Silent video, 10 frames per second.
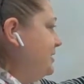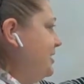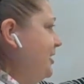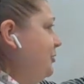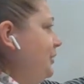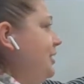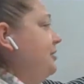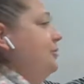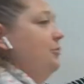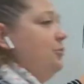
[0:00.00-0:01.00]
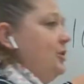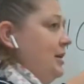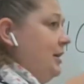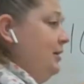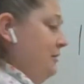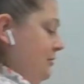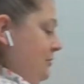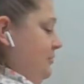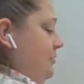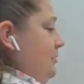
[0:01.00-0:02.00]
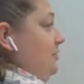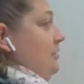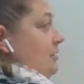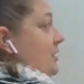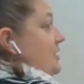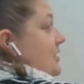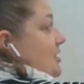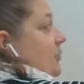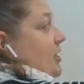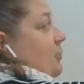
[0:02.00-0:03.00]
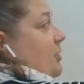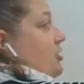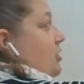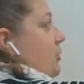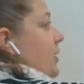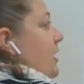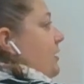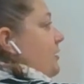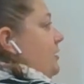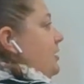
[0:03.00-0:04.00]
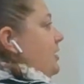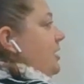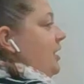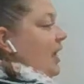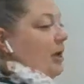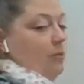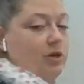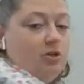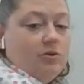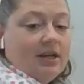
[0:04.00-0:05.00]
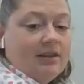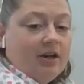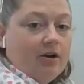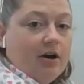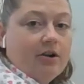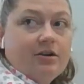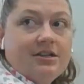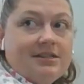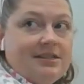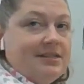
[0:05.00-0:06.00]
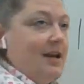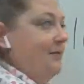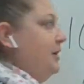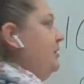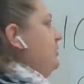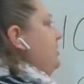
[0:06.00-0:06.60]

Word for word: take away 3, because that's how many we took away. And we knew that there are 7